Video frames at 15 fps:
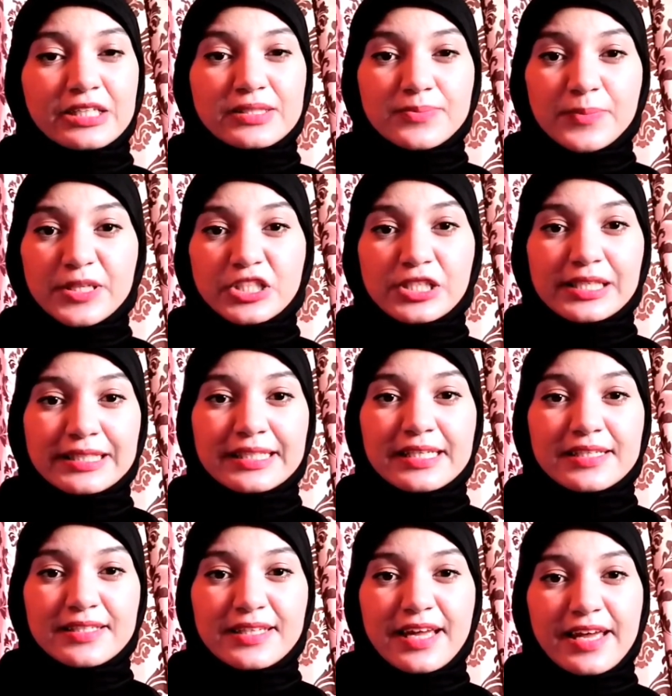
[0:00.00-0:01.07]
especially
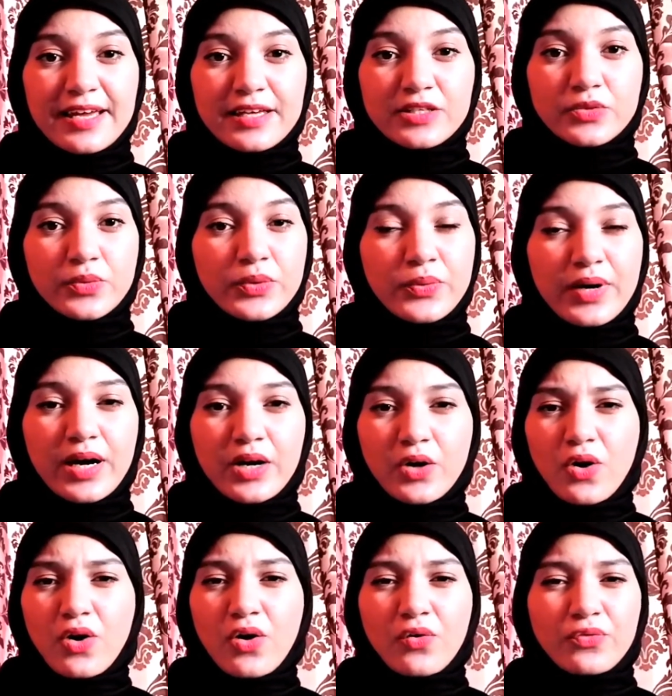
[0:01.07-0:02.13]
these days when we are
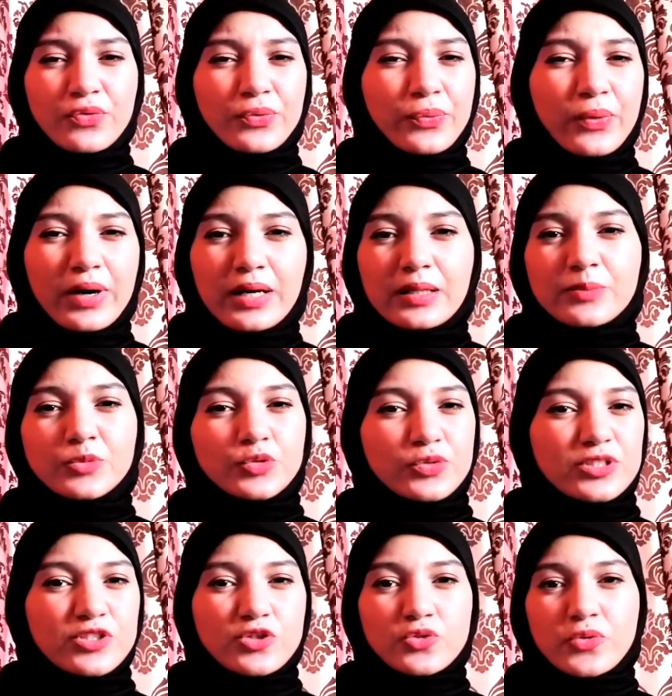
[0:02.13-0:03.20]
overwhelmed
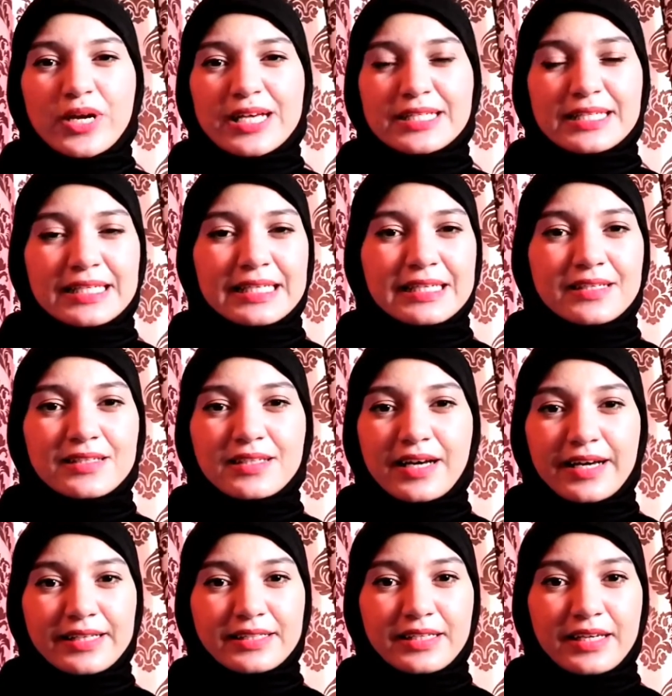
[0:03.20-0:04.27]
with stress and
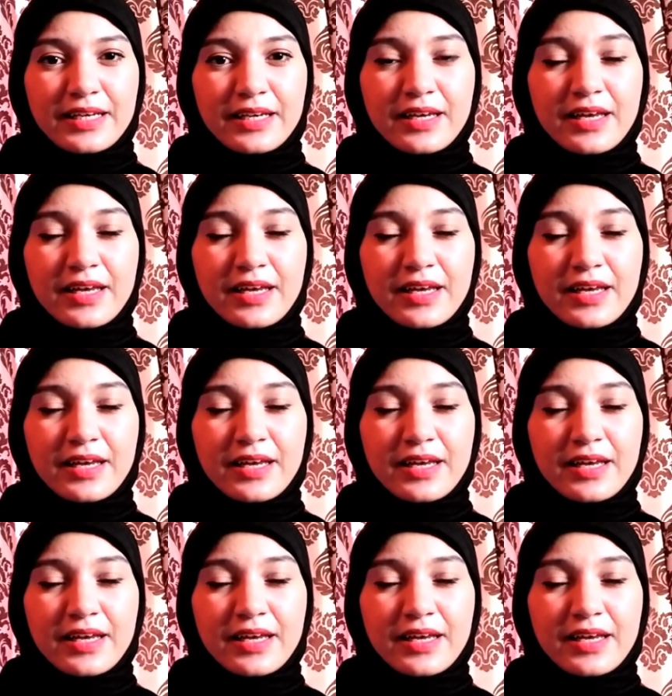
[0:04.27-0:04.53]
anxiety.